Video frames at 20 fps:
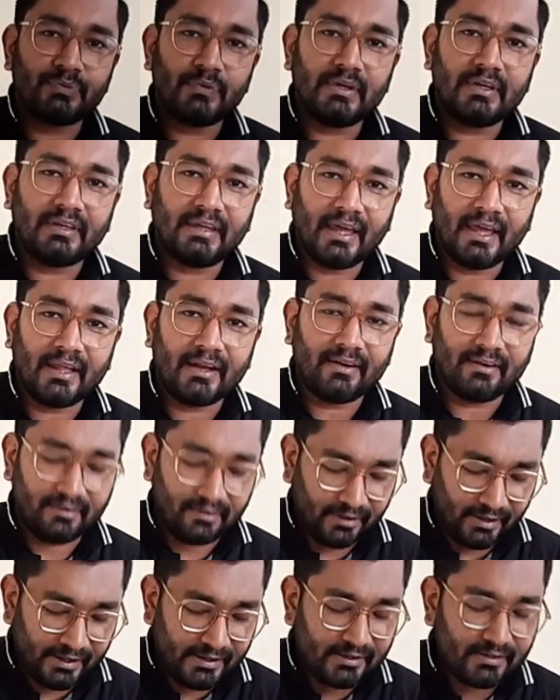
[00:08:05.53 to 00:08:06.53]
we can,
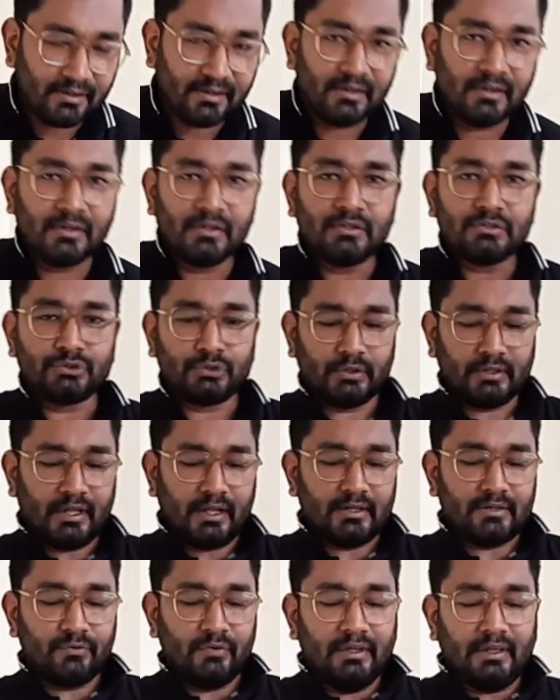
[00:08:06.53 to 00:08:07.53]
right? So
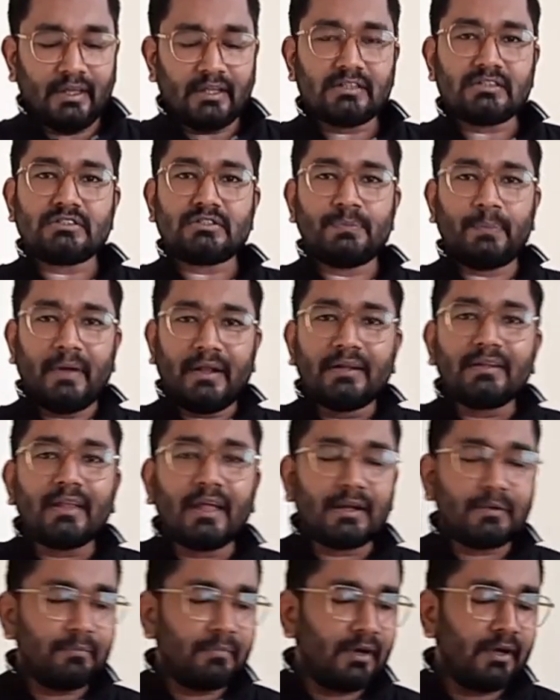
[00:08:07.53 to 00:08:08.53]
that we can spend
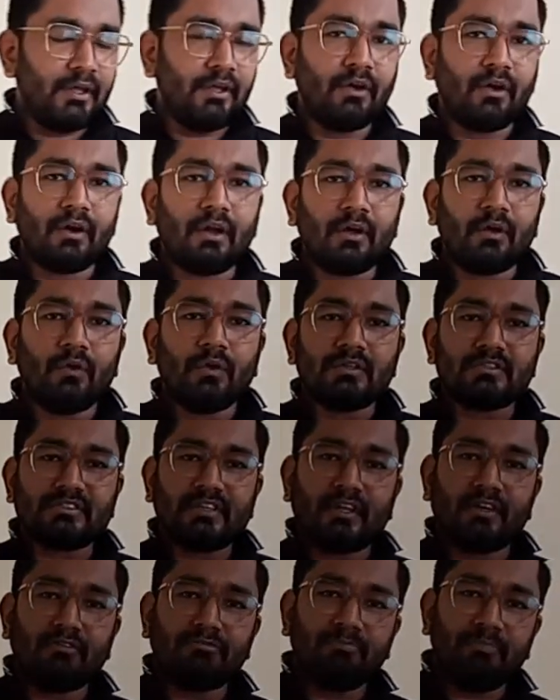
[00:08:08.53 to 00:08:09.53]
that money on a good
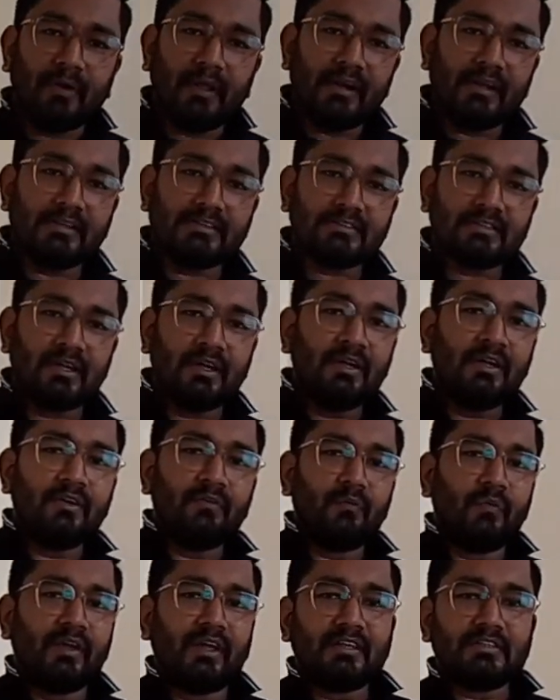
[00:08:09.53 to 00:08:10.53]
set of pellets,
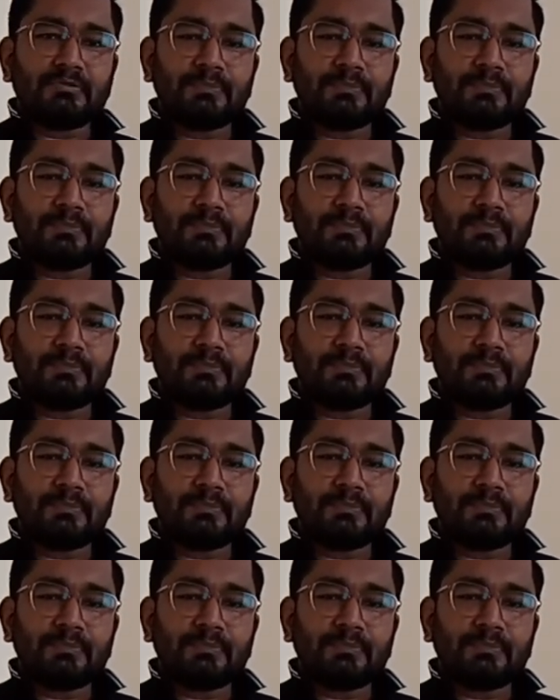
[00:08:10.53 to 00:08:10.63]
we can